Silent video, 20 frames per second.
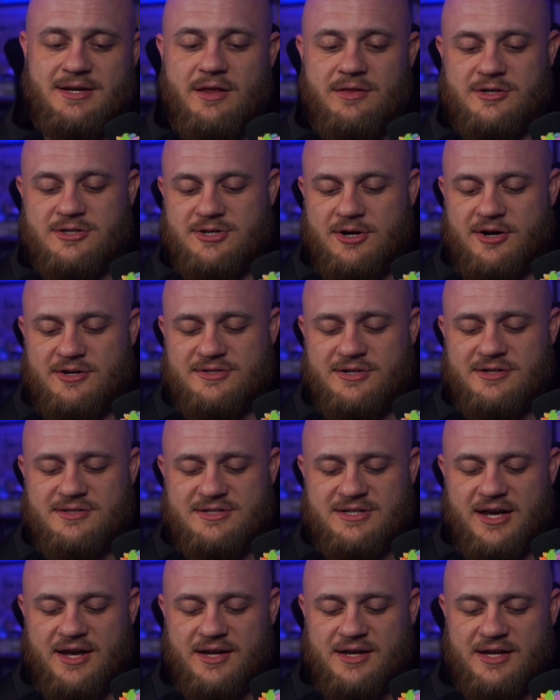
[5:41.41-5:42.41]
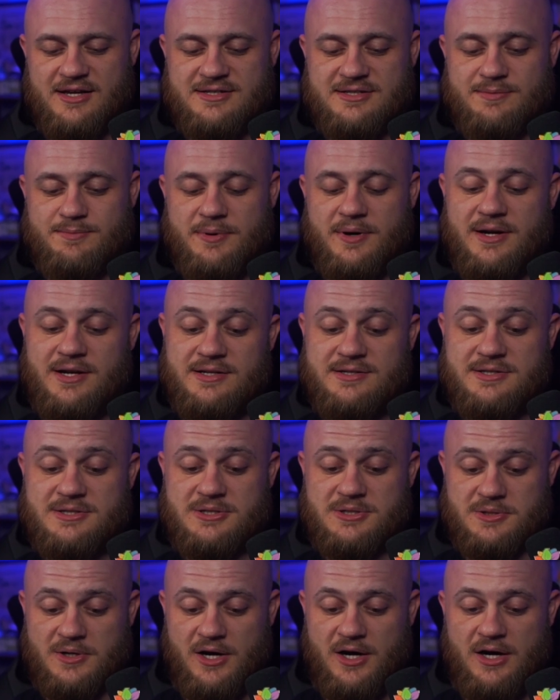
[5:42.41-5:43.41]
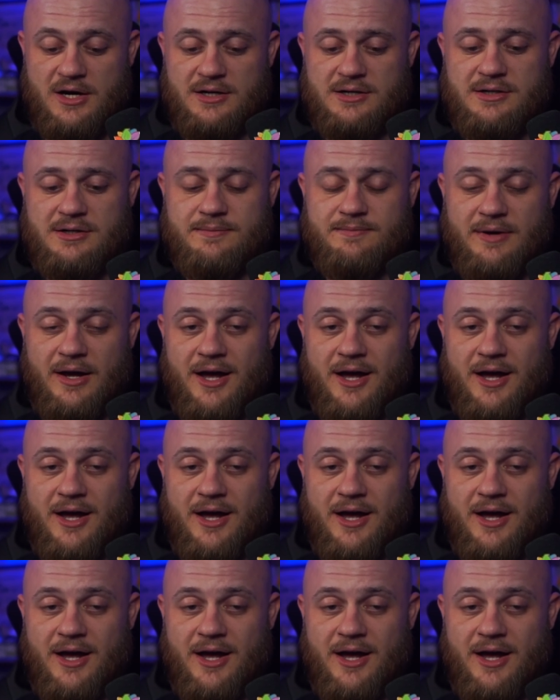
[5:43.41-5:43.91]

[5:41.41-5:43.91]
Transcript: The Charizard deck is pretty strong,